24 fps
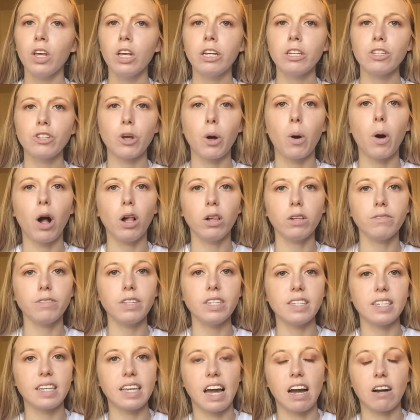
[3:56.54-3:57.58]
So all of
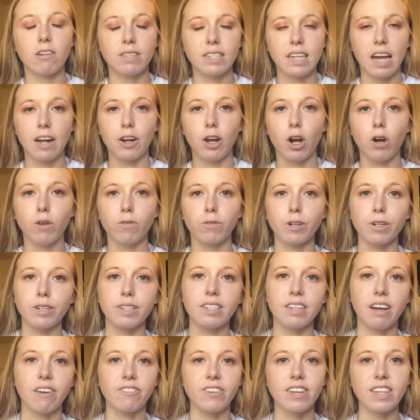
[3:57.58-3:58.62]
these accounts had over
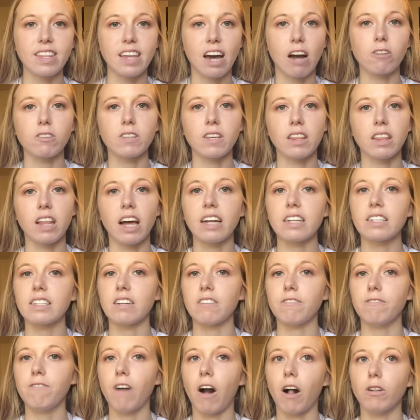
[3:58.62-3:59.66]
70,000 likes
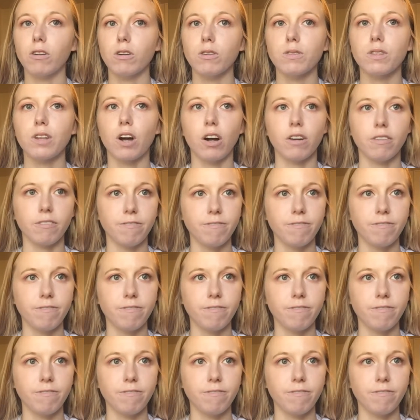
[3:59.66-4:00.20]
and follows on